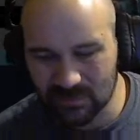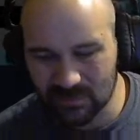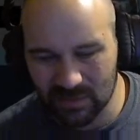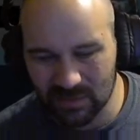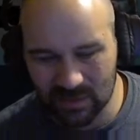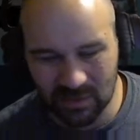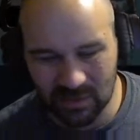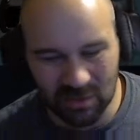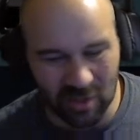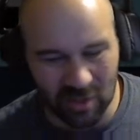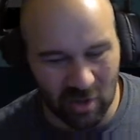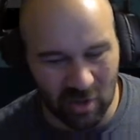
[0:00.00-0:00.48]

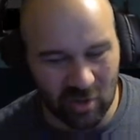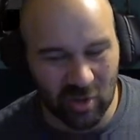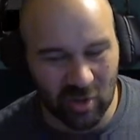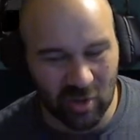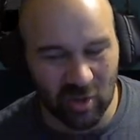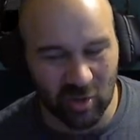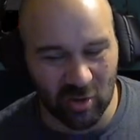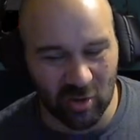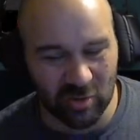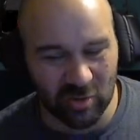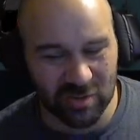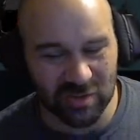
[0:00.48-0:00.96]
Young
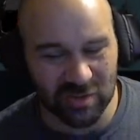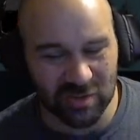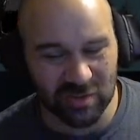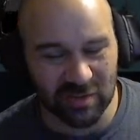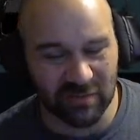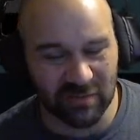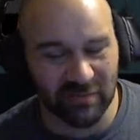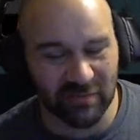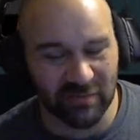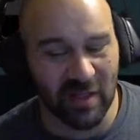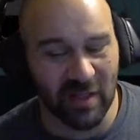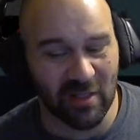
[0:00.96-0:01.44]
closer to
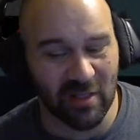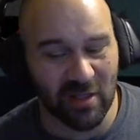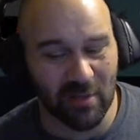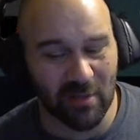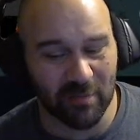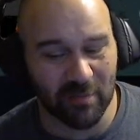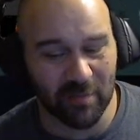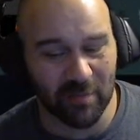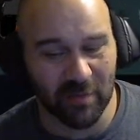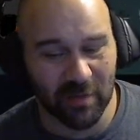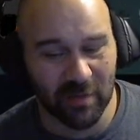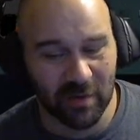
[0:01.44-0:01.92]
develop,
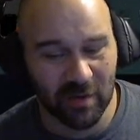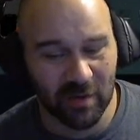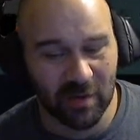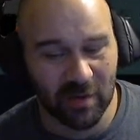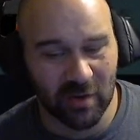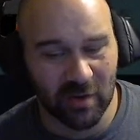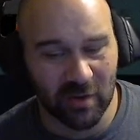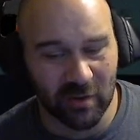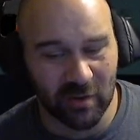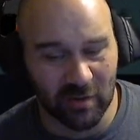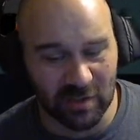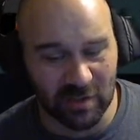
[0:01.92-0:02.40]

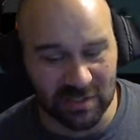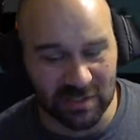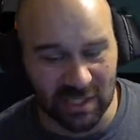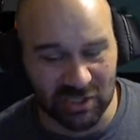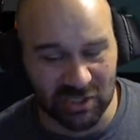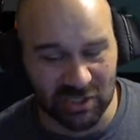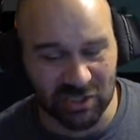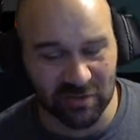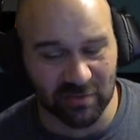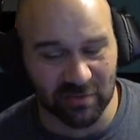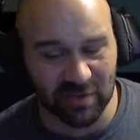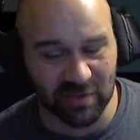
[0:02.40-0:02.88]
who has
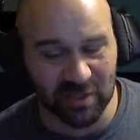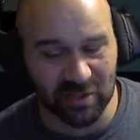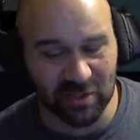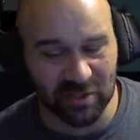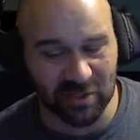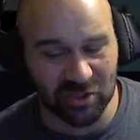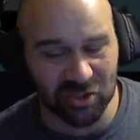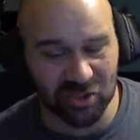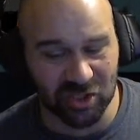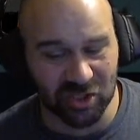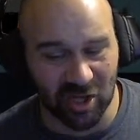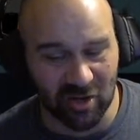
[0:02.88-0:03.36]
actually really
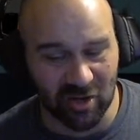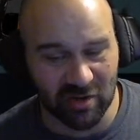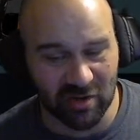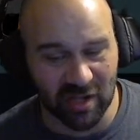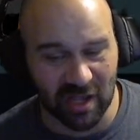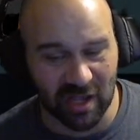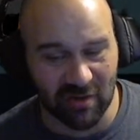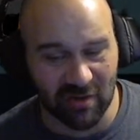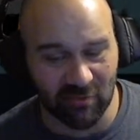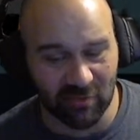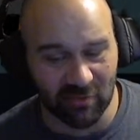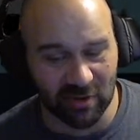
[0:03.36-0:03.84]
good junk
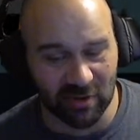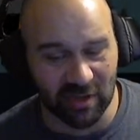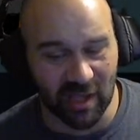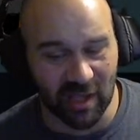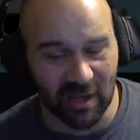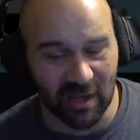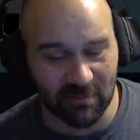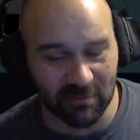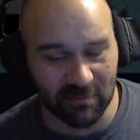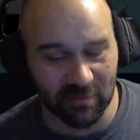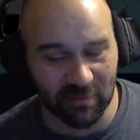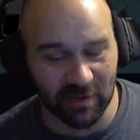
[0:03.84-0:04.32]
and
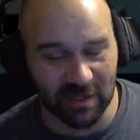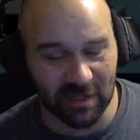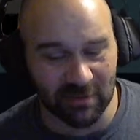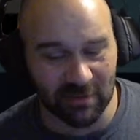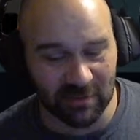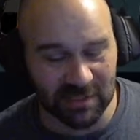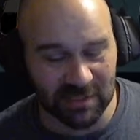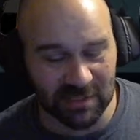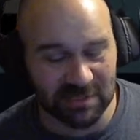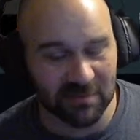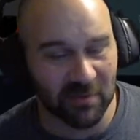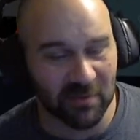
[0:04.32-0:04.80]
pretty
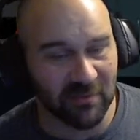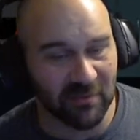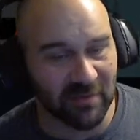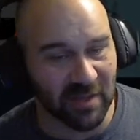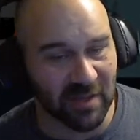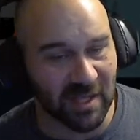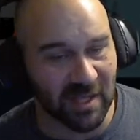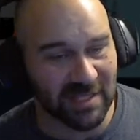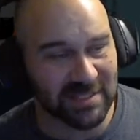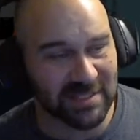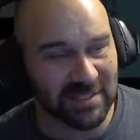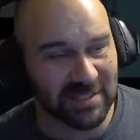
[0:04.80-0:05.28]
reasonable
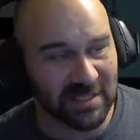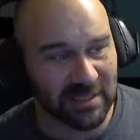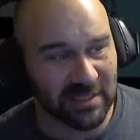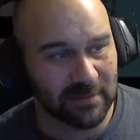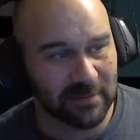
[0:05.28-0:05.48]
velocity.